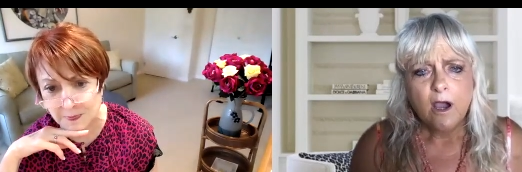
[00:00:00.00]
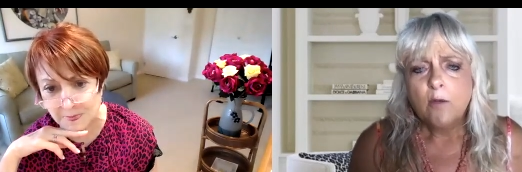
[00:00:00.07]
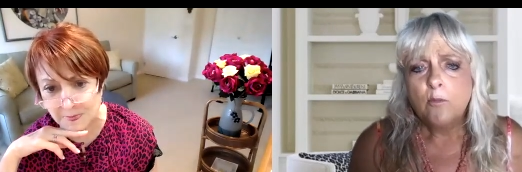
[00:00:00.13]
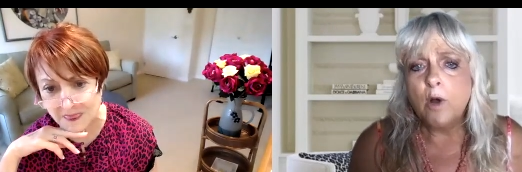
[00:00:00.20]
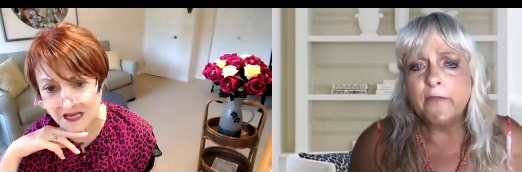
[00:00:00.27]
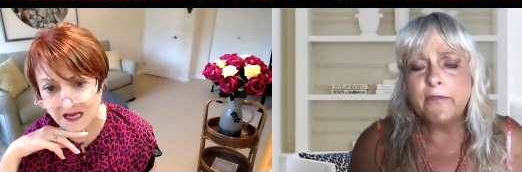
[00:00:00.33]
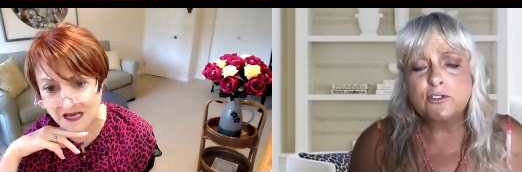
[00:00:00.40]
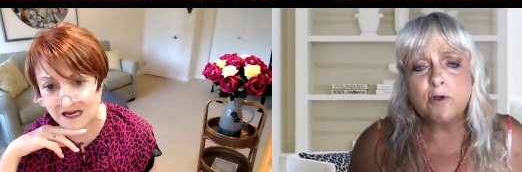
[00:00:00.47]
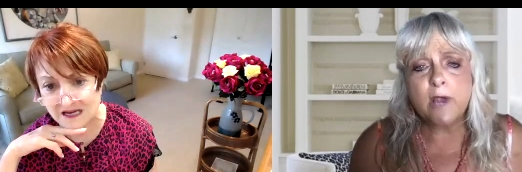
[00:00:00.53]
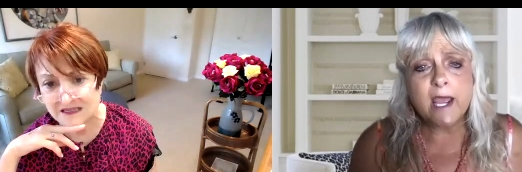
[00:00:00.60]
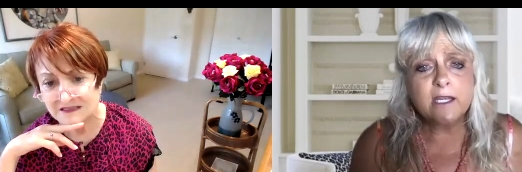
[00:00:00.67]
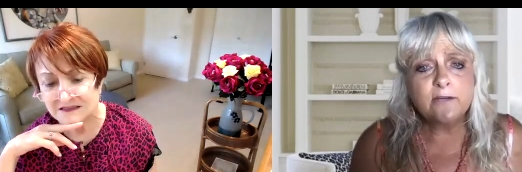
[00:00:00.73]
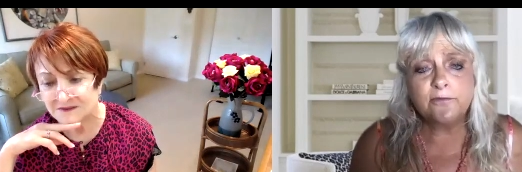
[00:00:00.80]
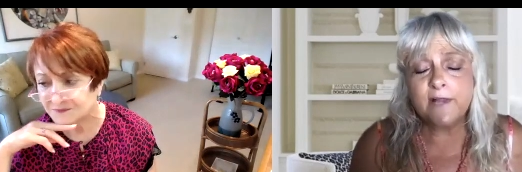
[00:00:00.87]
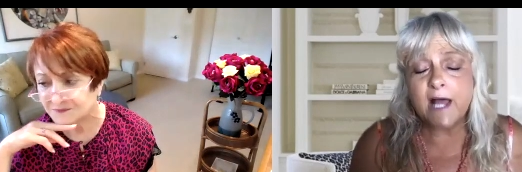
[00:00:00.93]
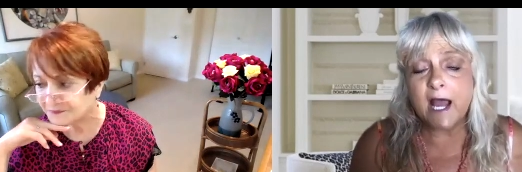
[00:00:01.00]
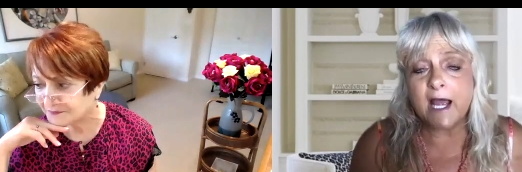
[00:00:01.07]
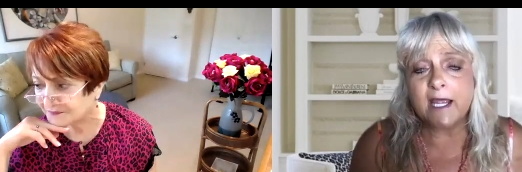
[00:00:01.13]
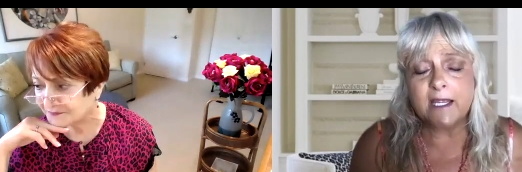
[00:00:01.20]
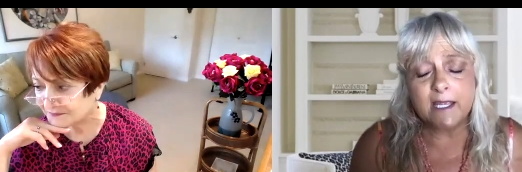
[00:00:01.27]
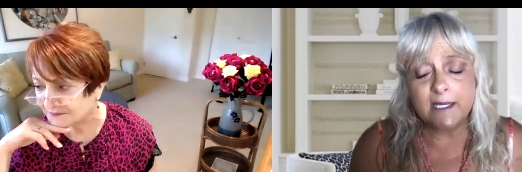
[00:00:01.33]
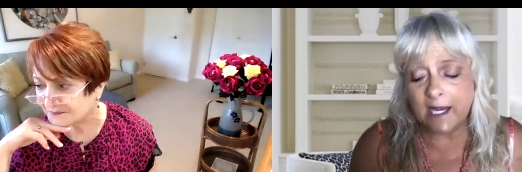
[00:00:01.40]
Speaker 1: Well, the
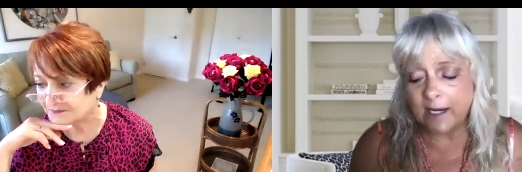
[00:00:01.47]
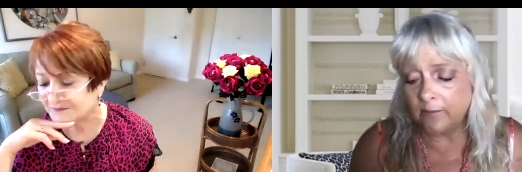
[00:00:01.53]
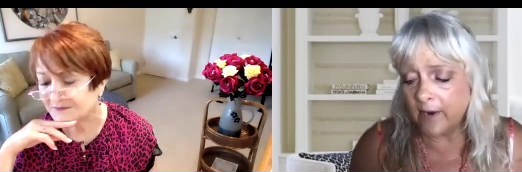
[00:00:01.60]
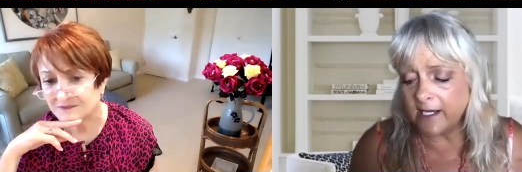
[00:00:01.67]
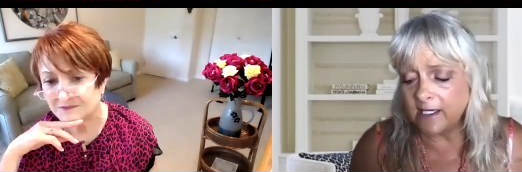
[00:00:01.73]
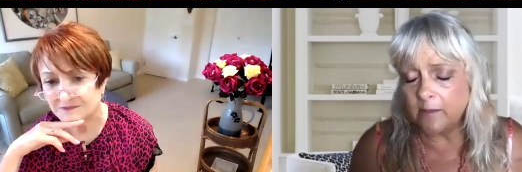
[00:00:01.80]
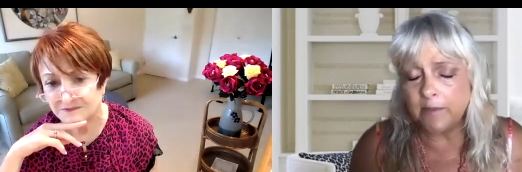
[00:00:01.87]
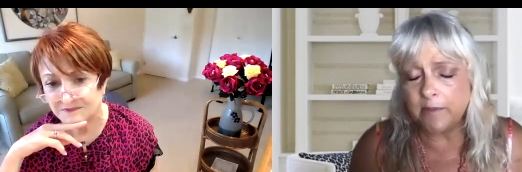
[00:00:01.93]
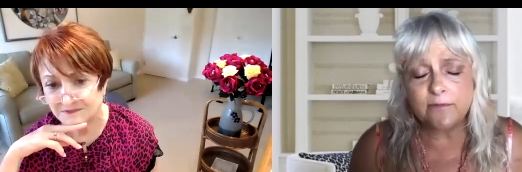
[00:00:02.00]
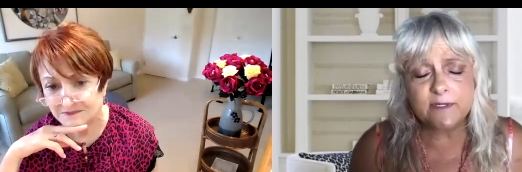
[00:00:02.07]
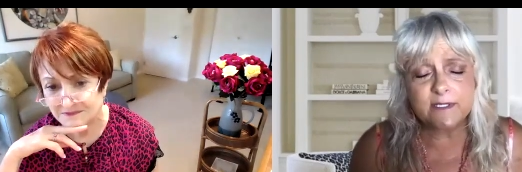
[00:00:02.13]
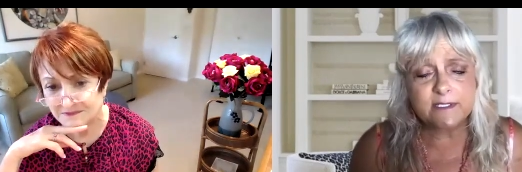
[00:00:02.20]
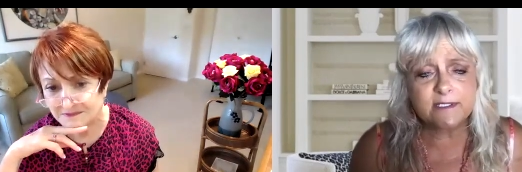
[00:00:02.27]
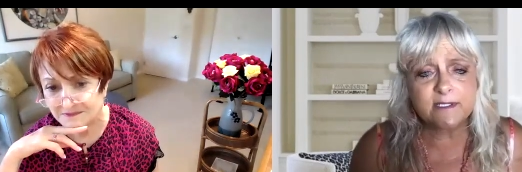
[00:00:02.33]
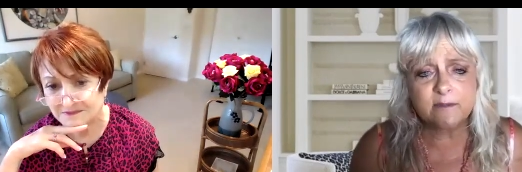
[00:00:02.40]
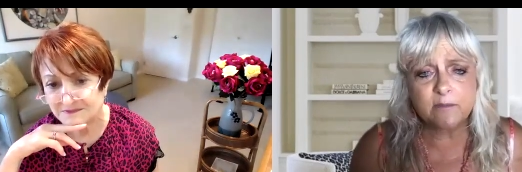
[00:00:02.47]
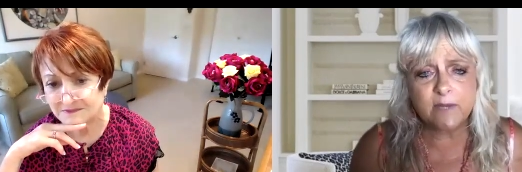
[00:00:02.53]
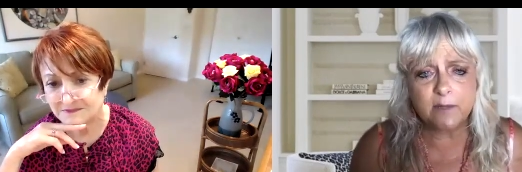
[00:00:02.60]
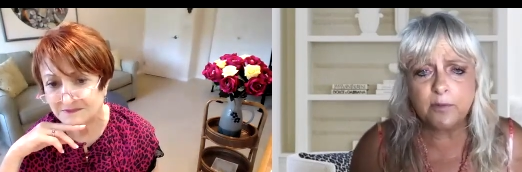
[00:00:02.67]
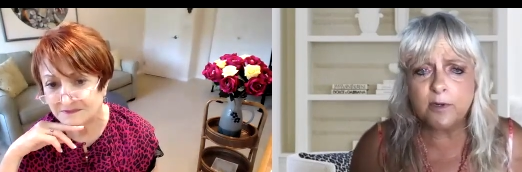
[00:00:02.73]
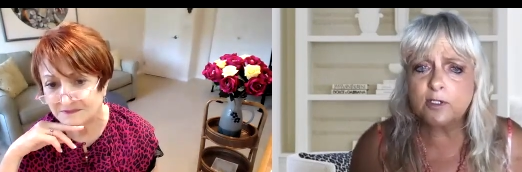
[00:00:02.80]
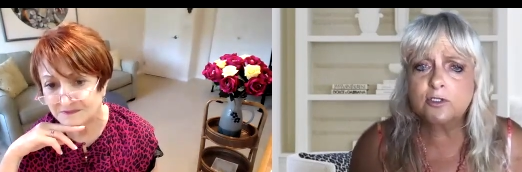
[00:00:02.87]
dragonfly, and I write about this in
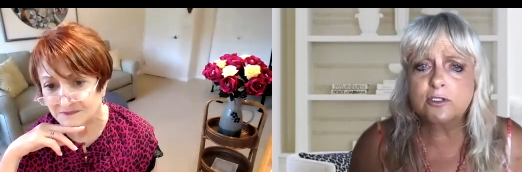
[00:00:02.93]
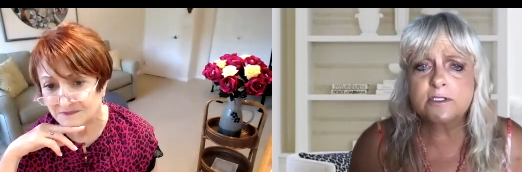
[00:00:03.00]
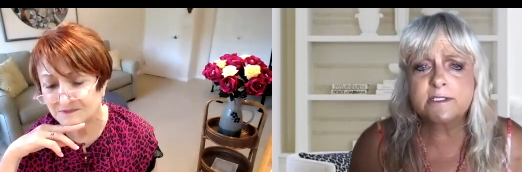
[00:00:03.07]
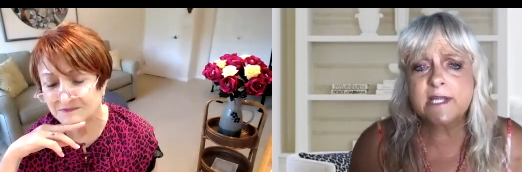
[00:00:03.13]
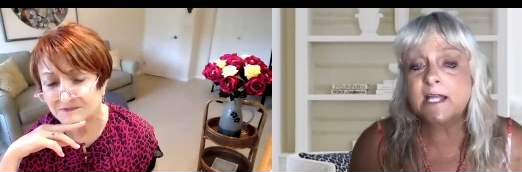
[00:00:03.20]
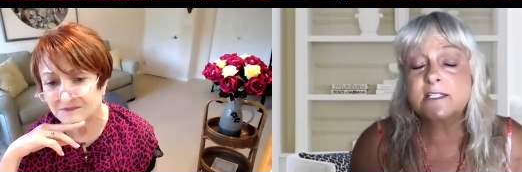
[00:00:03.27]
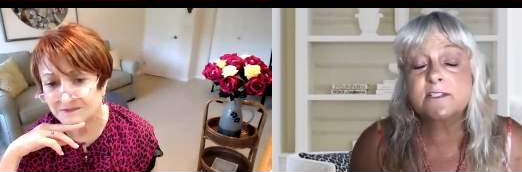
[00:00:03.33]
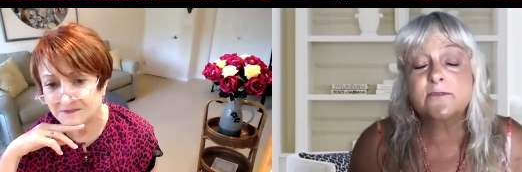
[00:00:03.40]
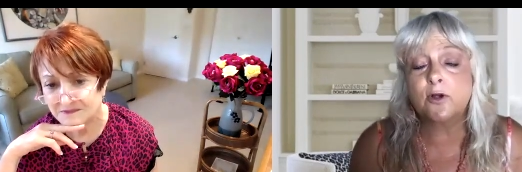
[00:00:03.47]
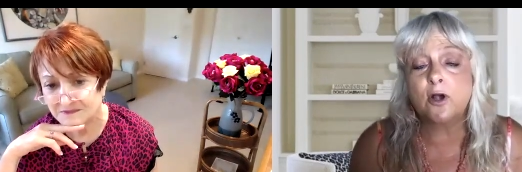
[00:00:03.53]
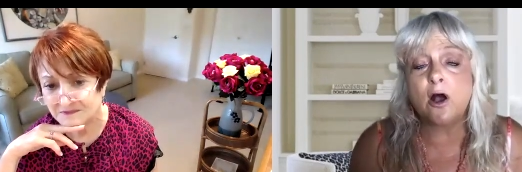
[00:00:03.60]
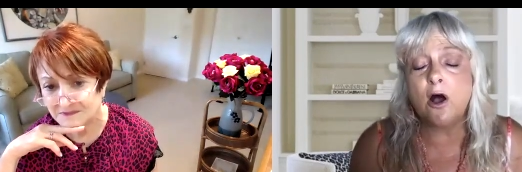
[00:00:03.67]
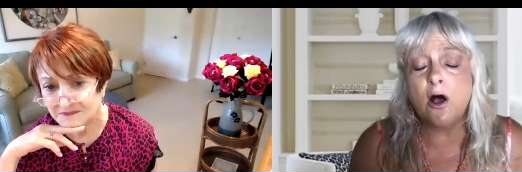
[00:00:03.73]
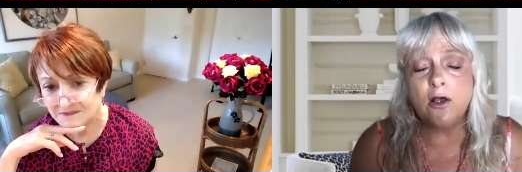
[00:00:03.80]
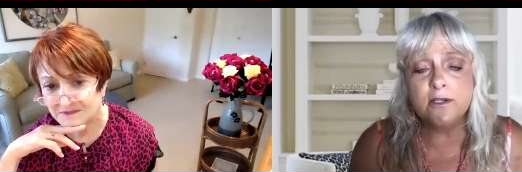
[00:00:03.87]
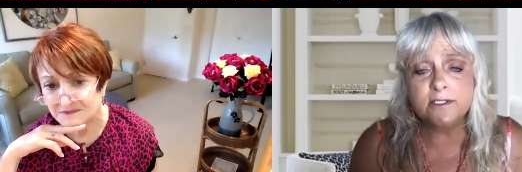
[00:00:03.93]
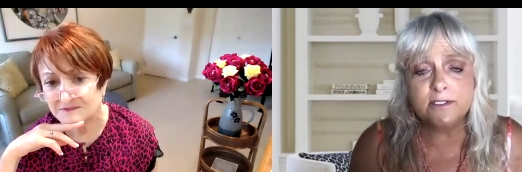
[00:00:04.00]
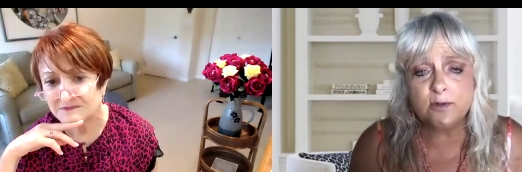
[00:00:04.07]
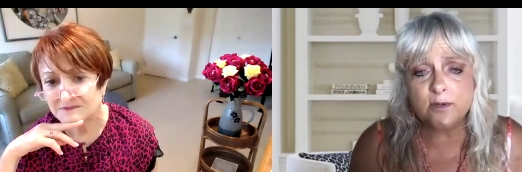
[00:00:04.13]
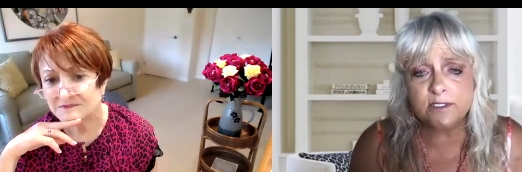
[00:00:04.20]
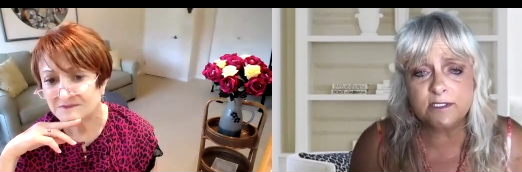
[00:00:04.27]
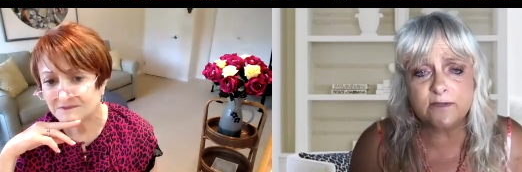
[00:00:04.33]
my book, stands for all
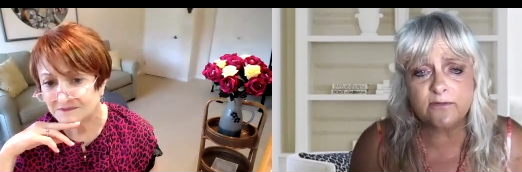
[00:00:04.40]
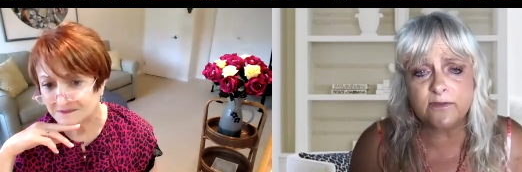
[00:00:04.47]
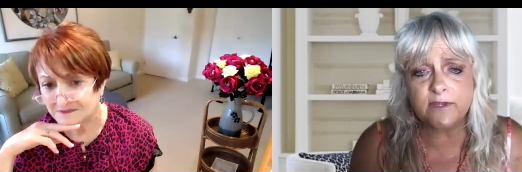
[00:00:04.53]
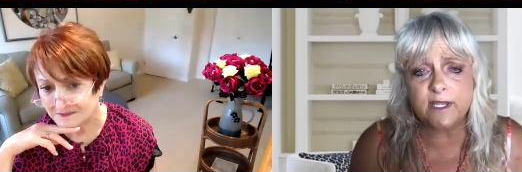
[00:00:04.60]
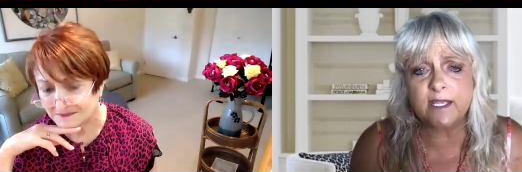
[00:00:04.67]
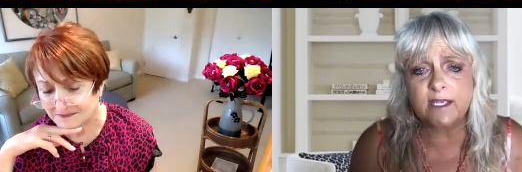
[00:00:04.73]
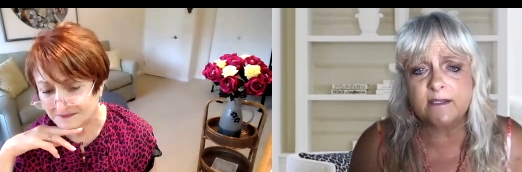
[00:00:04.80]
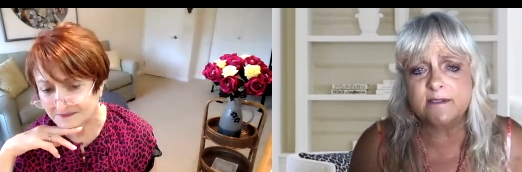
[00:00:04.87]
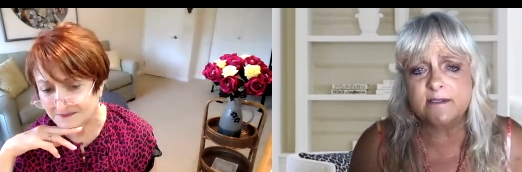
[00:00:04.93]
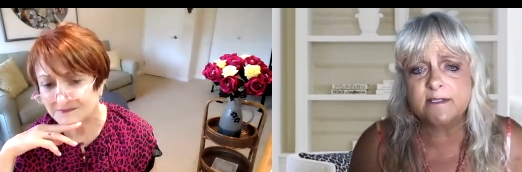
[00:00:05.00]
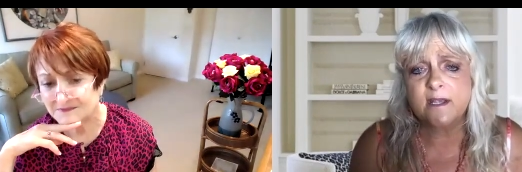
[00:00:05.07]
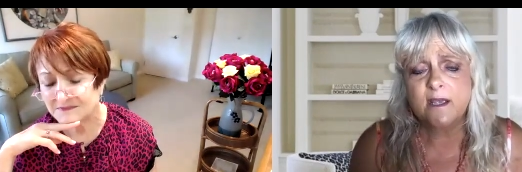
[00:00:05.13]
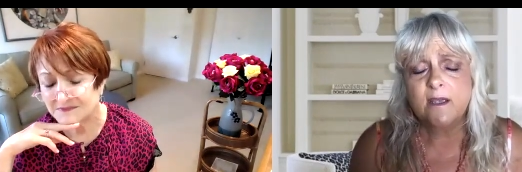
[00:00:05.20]
sorts of things